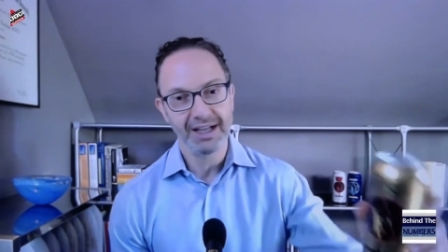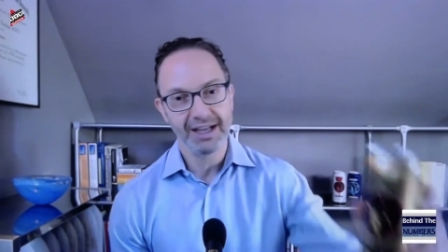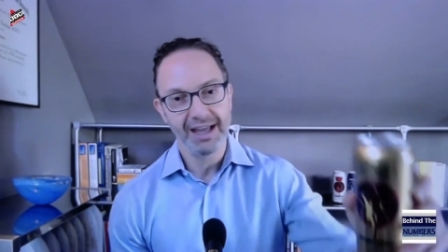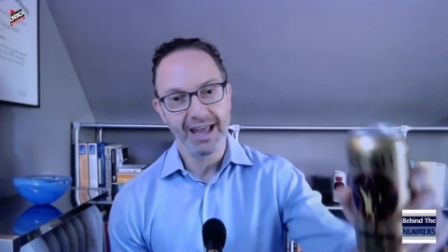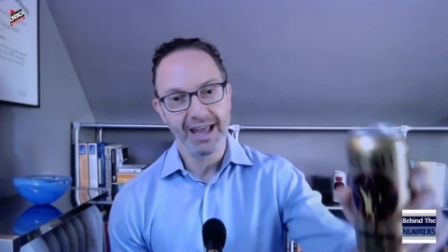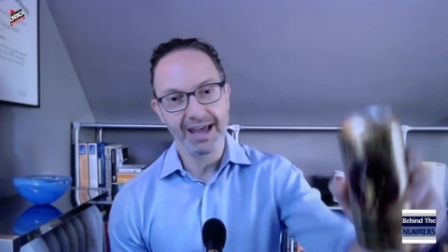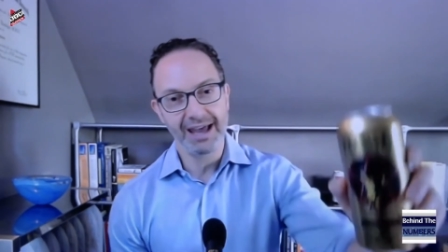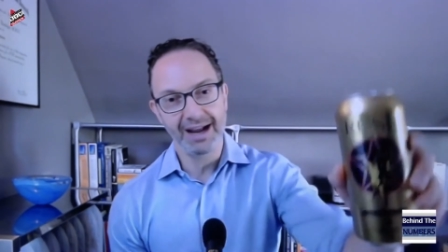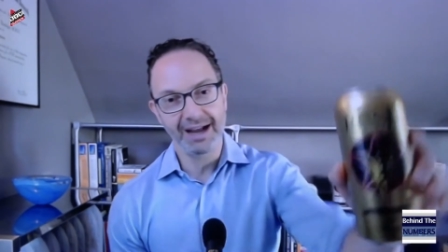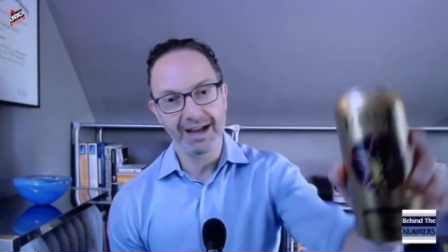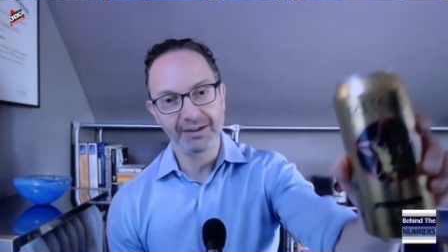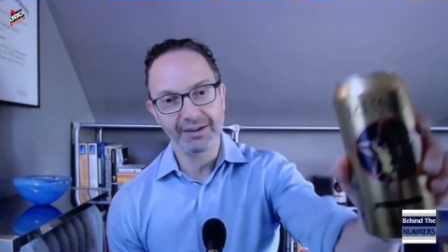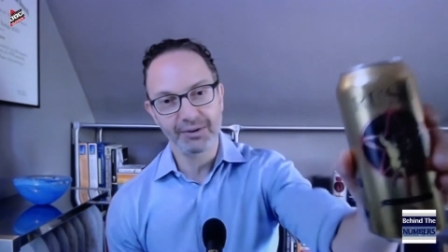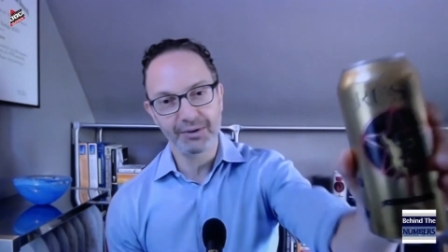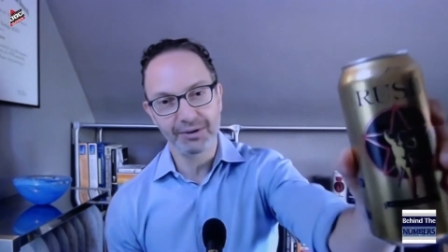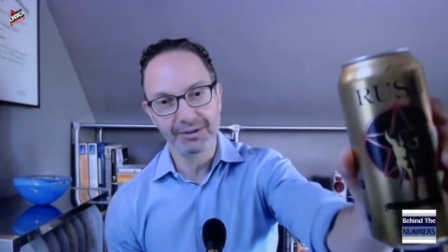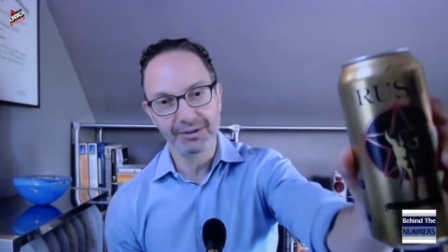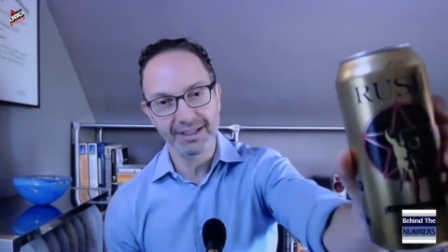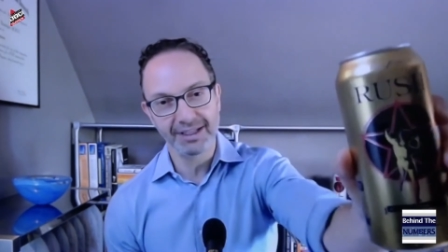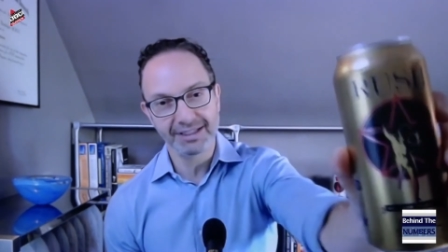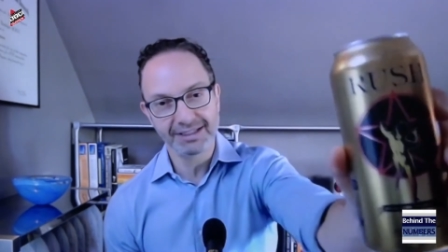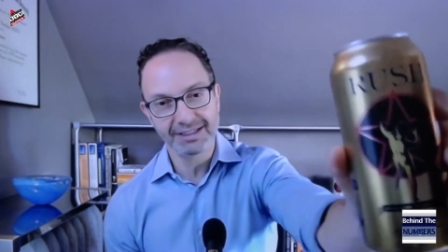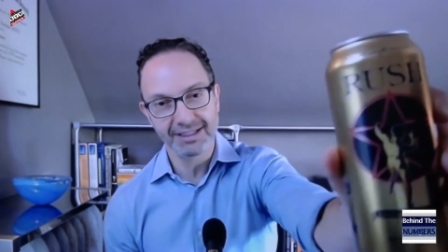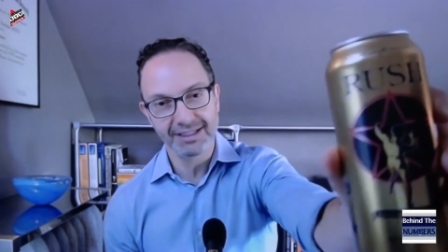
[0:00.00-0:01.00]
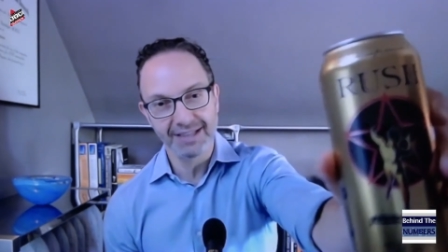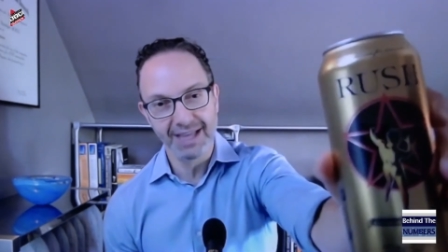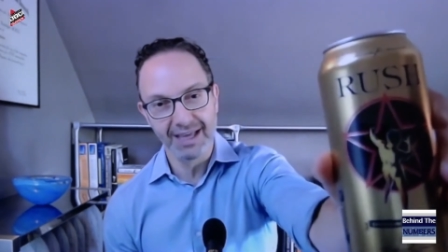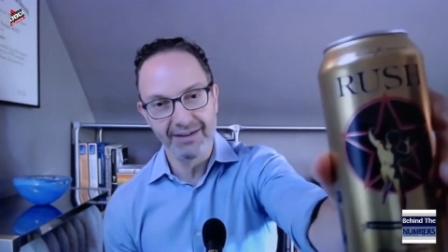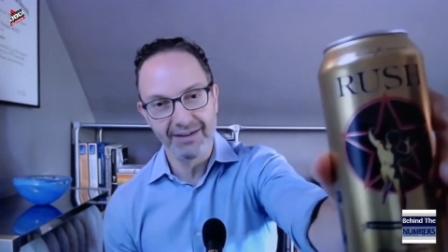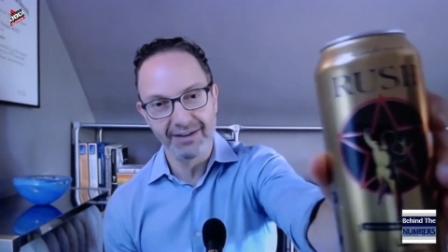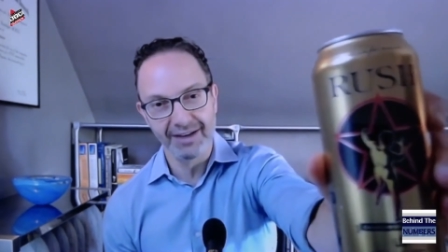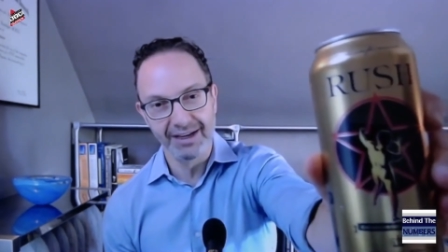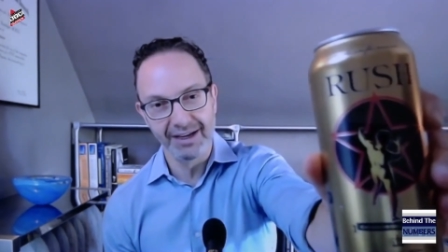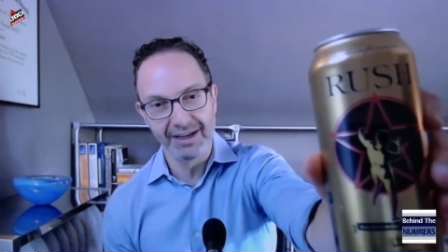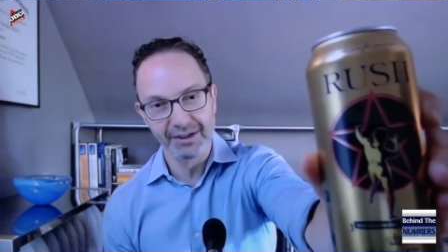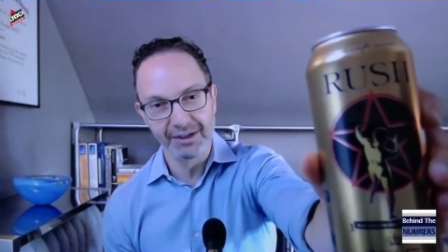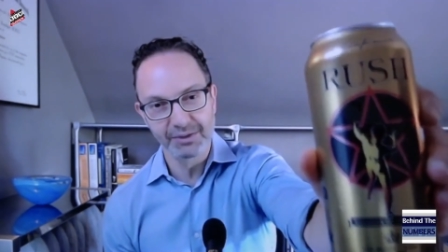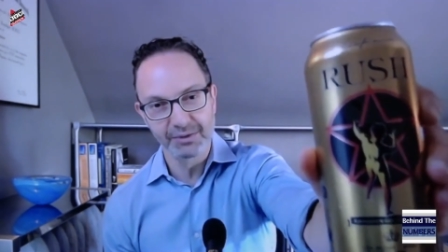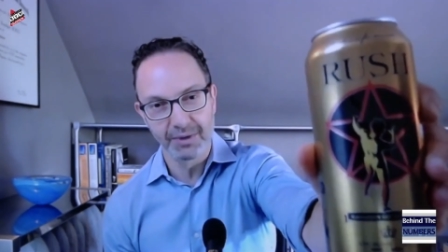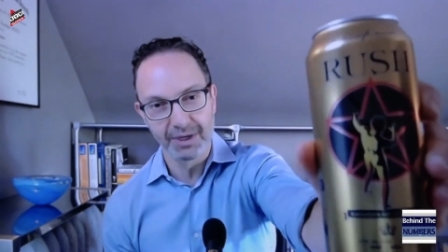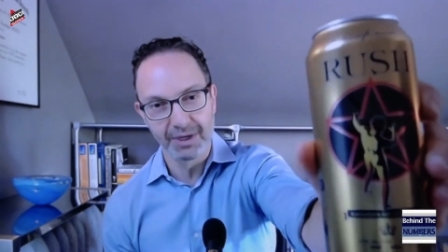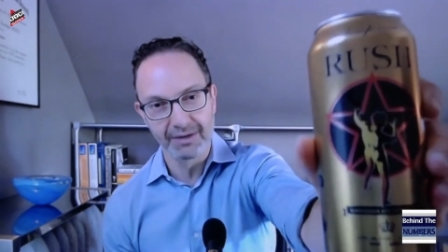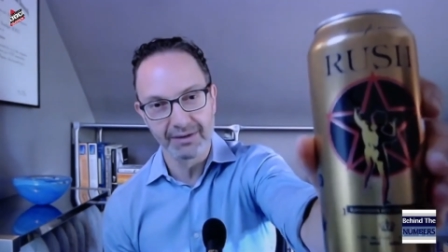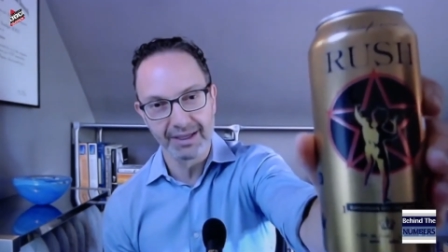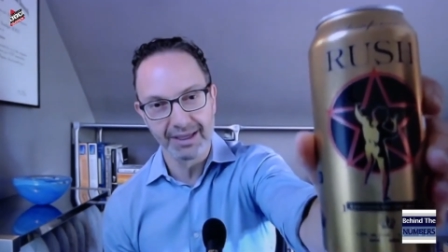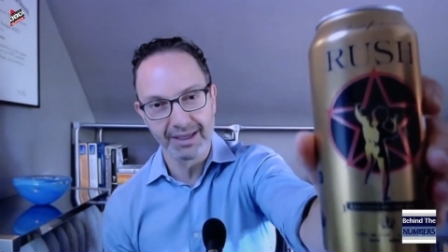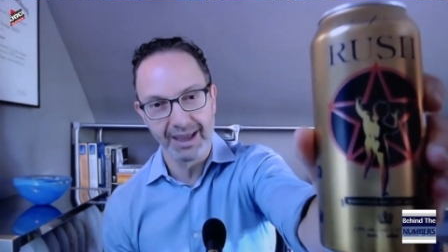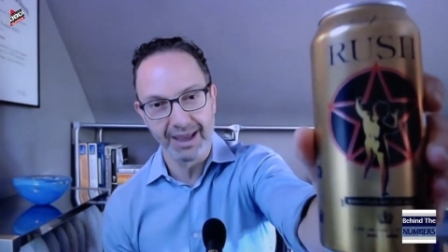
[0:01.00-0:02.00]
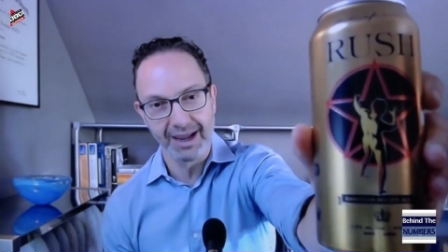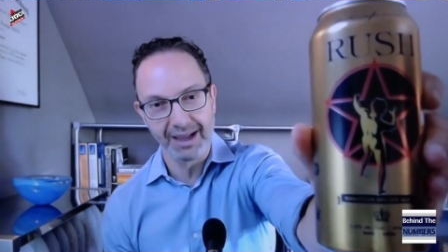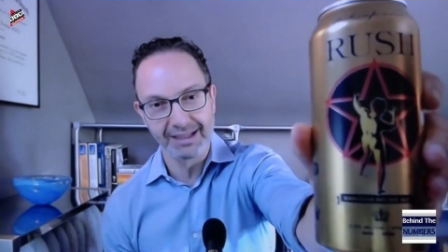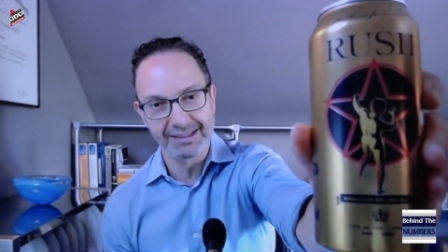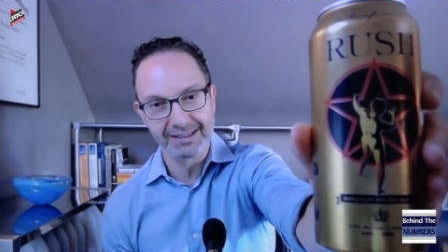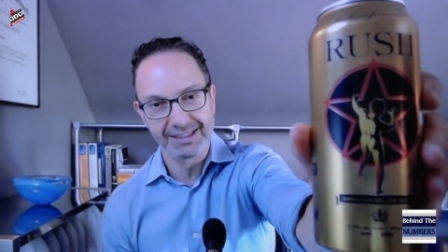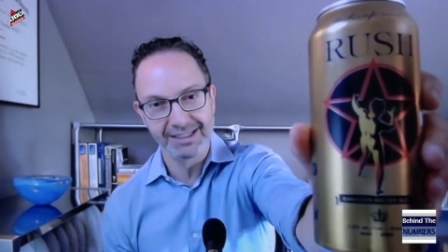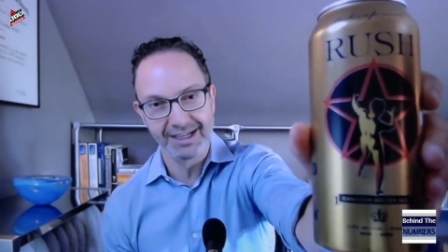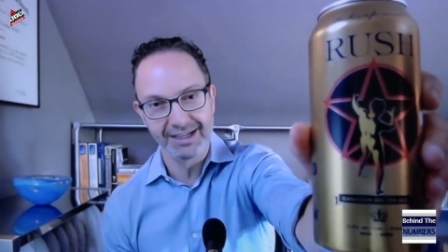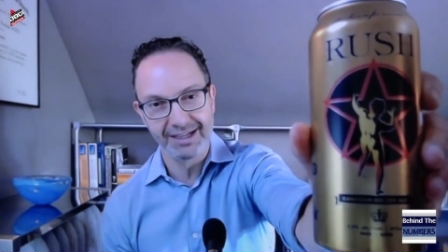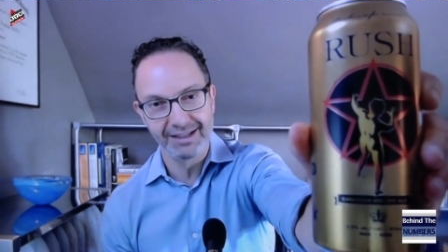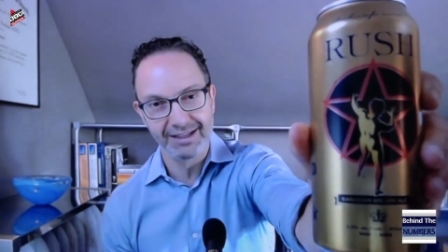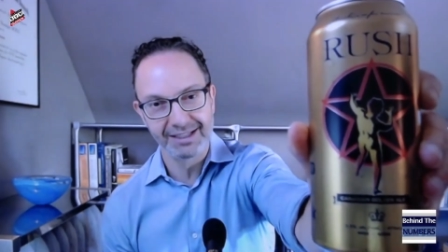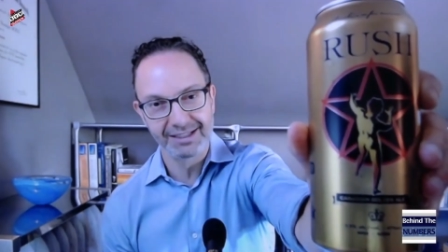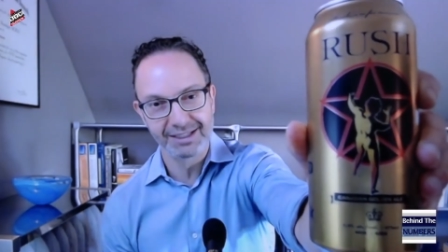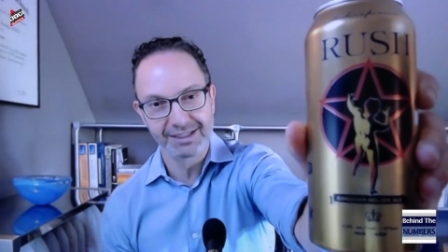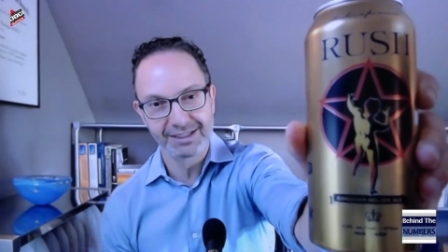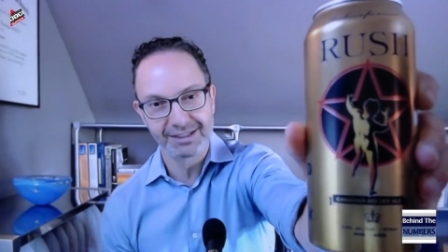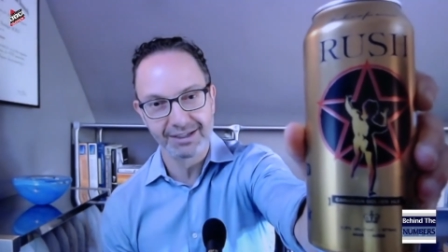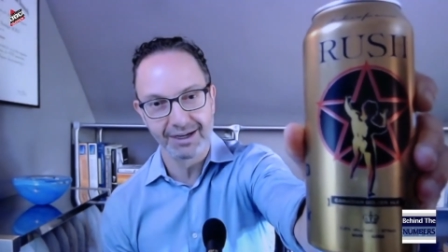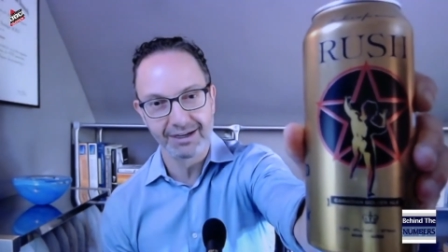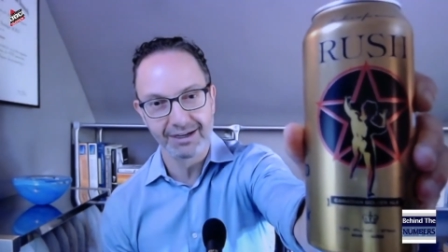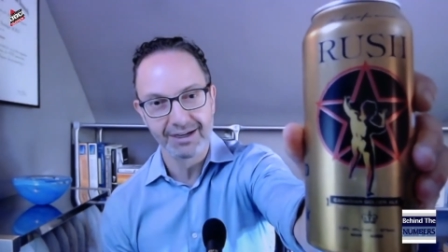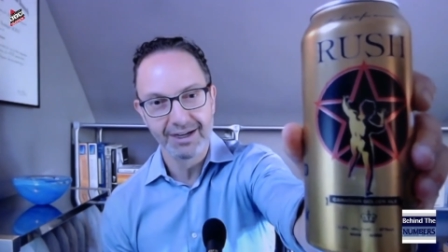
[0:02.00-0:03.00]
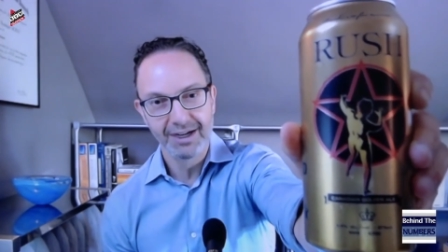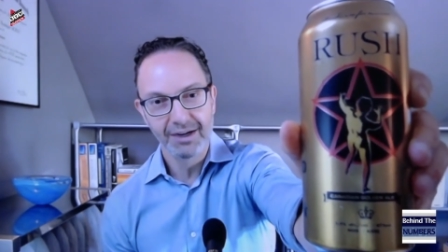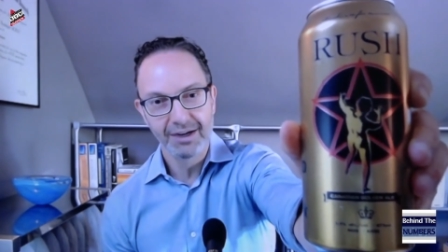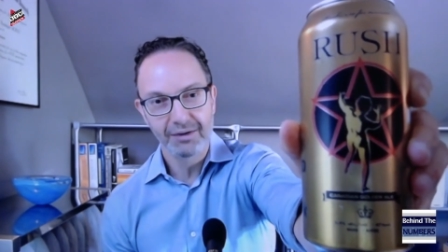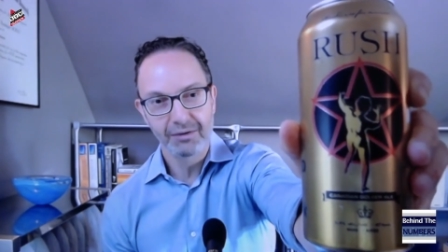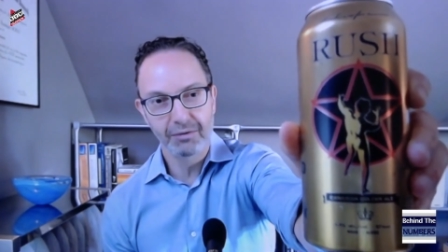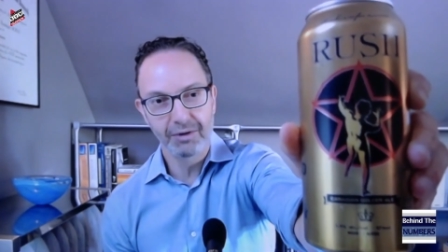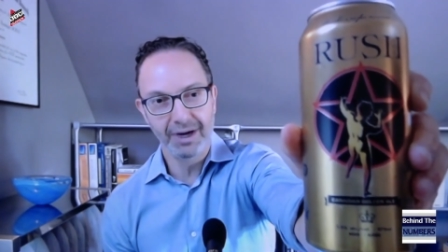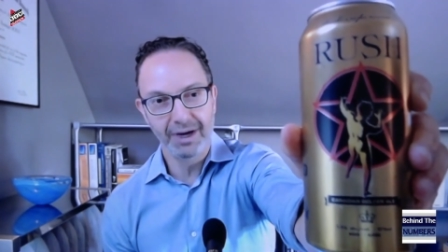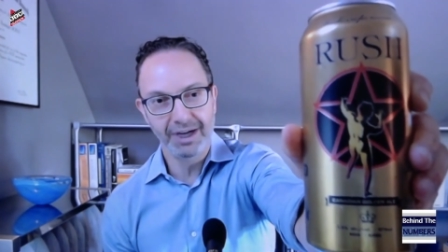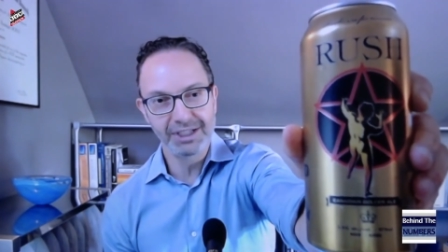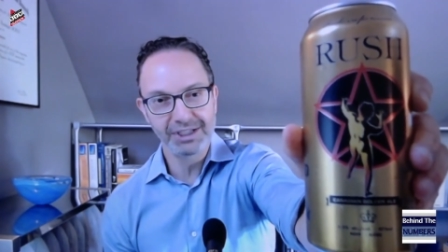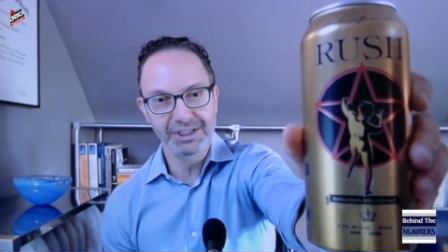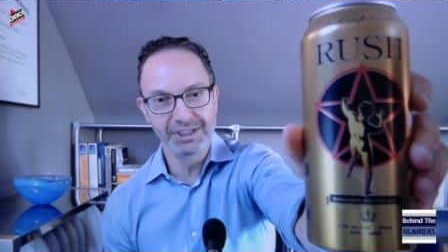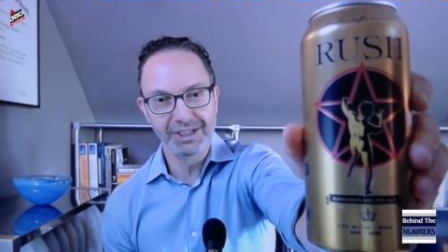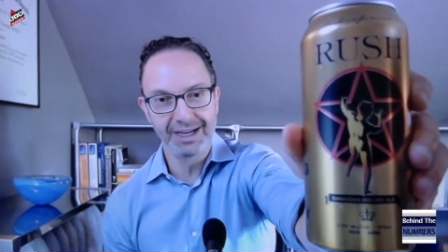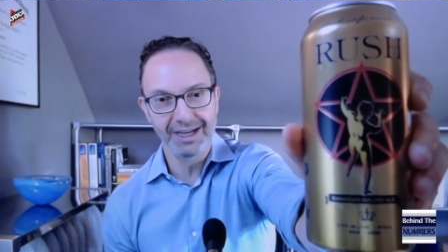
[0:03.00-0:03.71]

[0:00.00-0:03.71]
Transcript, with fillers: And I told this to David, and here's one of the cans here. This is our Rush.